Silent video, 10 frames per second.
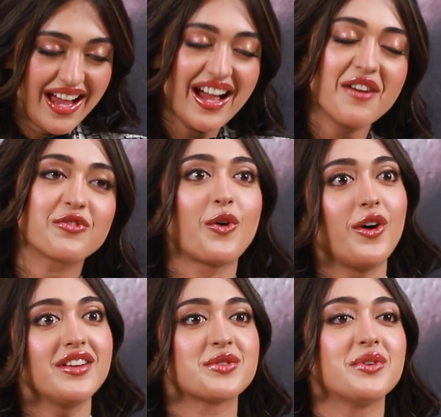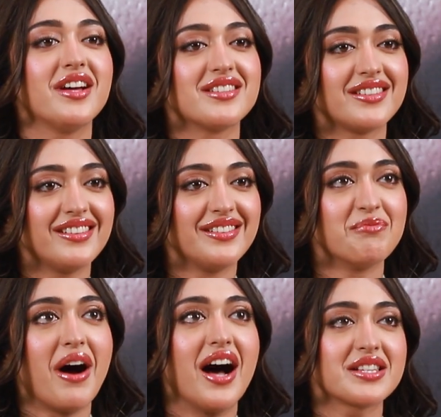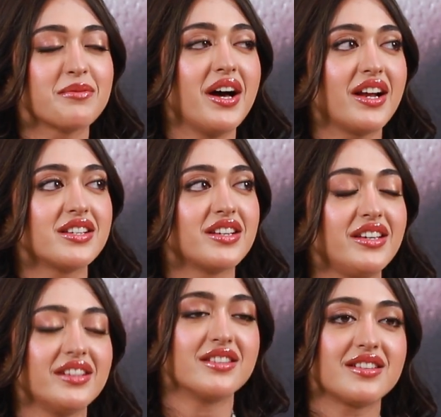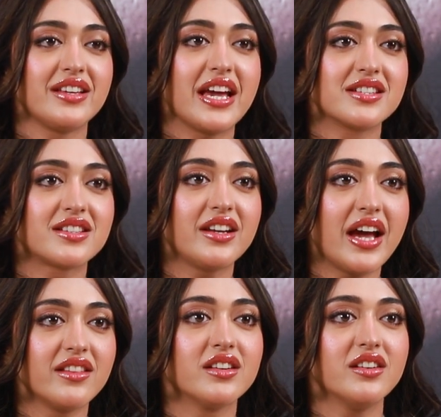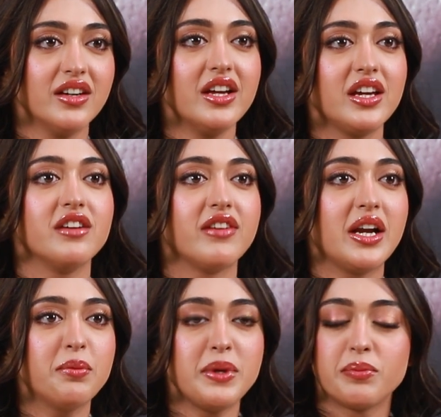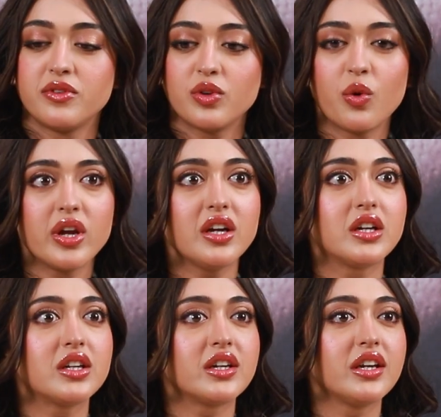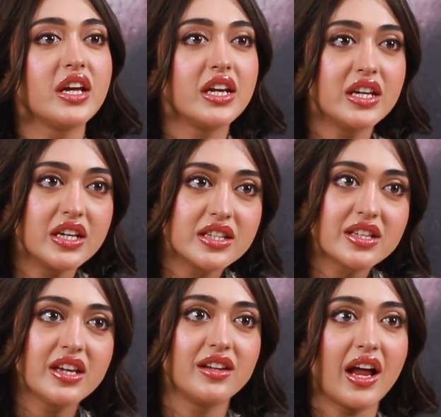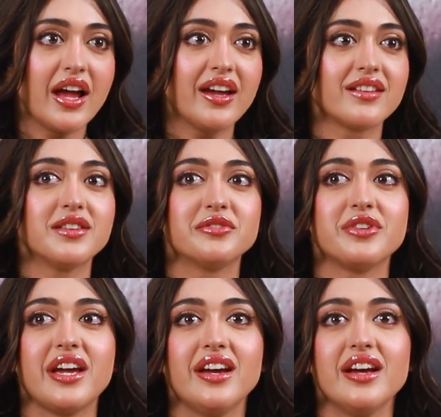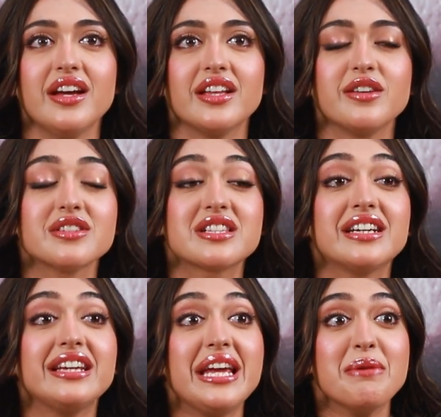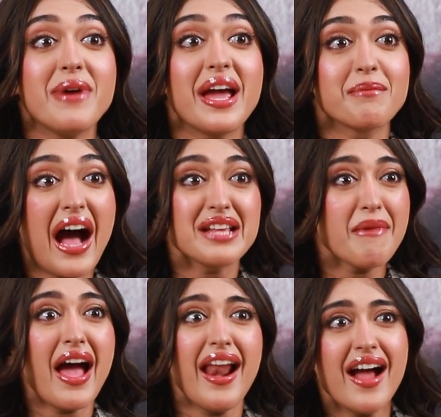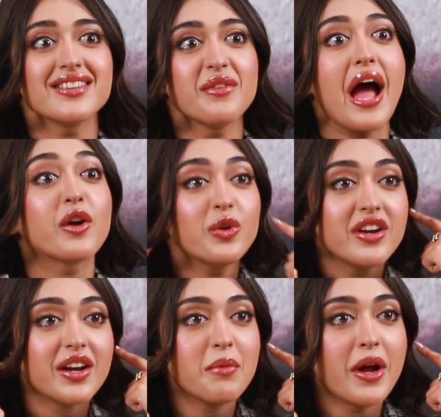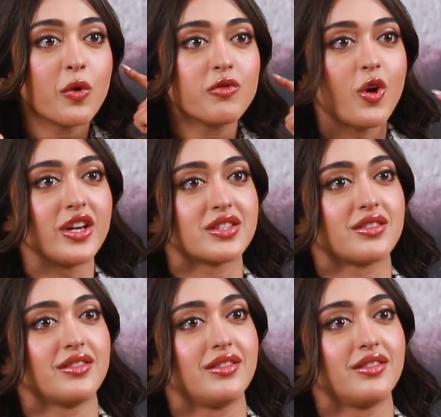Yeah, yeah, of course. Who doesn't? Mass Maharaja he is. Like yesterday at the event, people were going crazy. Like the way they were screaming. I couldn't hear my own voice.